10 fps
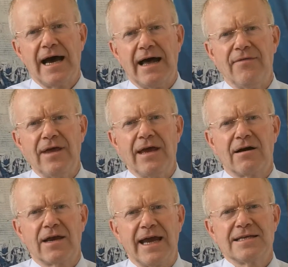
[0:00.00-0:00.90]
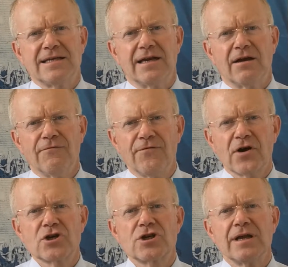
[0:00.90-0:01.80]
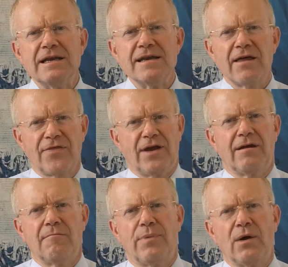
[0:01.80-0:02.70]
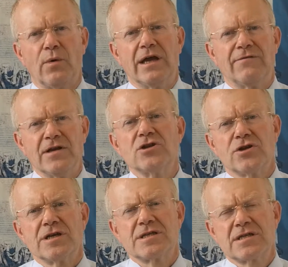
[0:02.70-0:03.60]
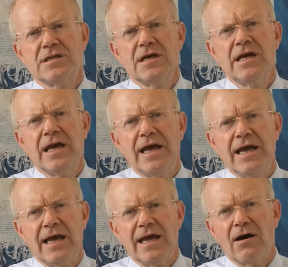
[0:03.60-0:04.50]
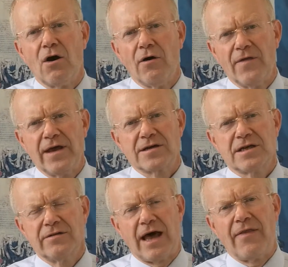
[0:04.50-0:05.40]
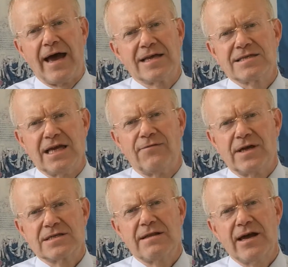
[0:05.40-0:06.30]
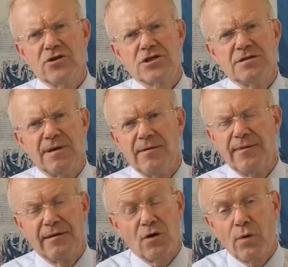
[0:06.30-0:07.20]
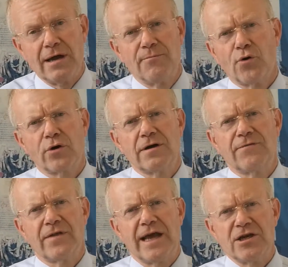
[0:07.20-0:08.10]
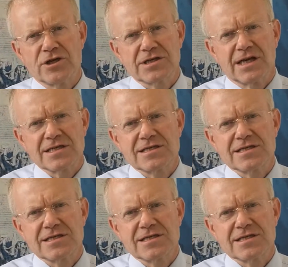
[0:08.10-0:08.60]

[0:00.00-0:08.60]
and they are getting virtually nothing by way of interest on their that savings. And that used to be maybe quite important for them, just kind of